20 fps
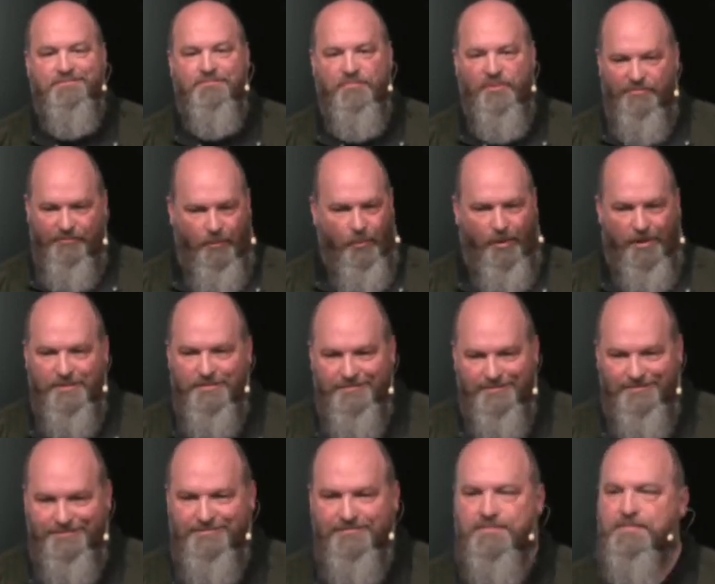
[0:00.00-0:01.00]
before.
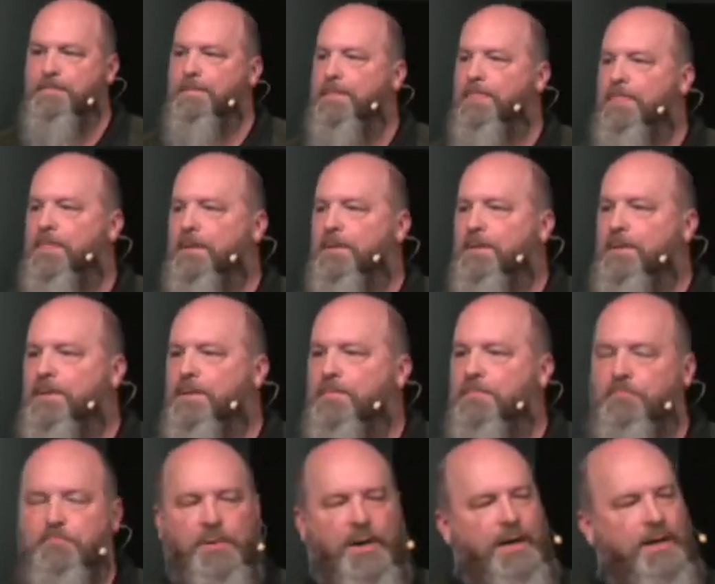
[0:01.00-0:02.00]

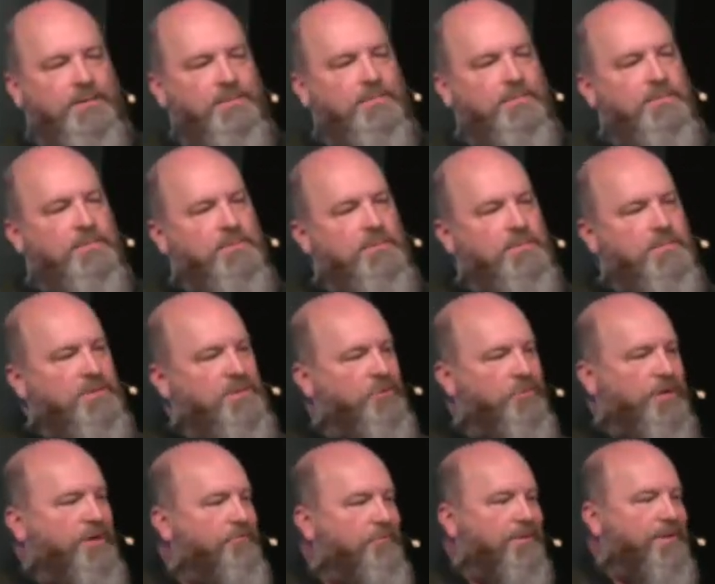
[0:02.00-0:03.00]
But you
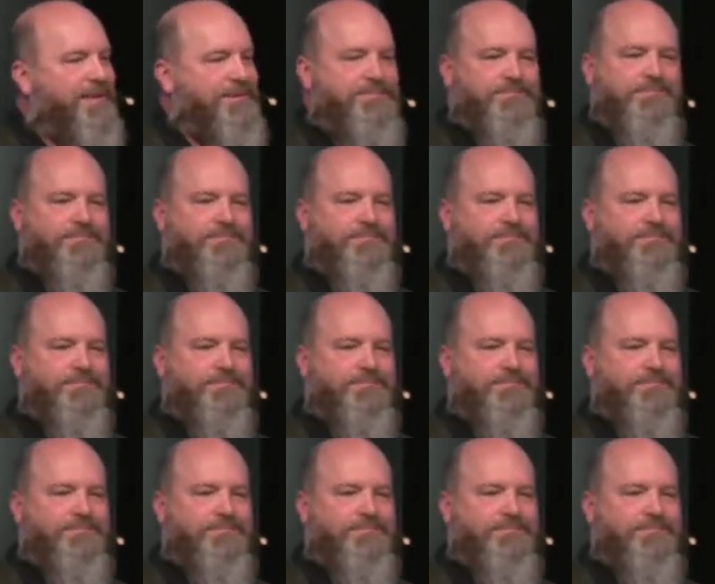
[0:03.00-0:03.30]
don't ever like